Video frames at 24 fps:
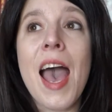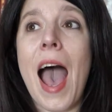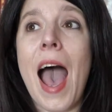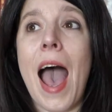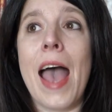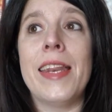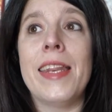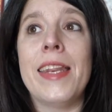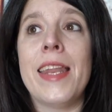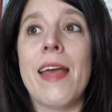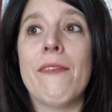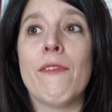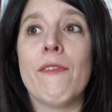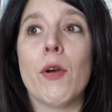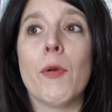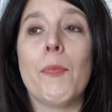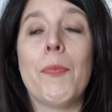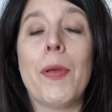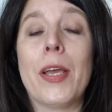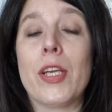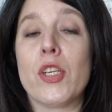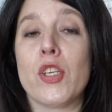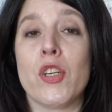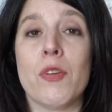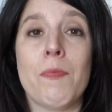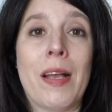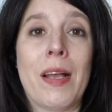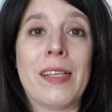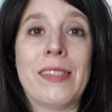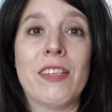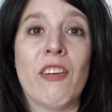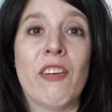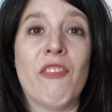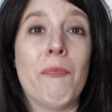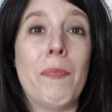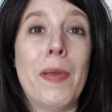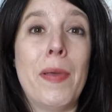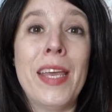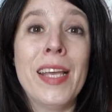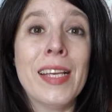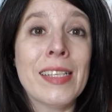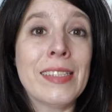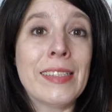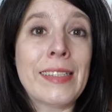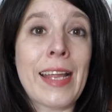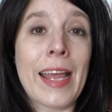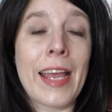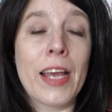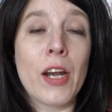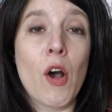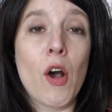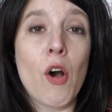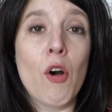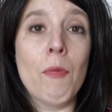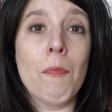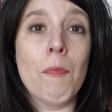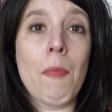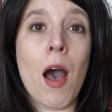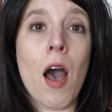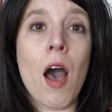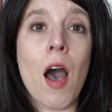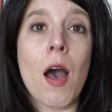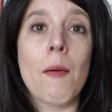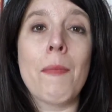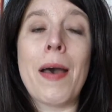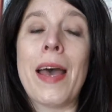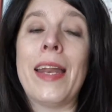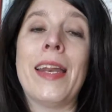I never pictured myself being a stay-at-home mom.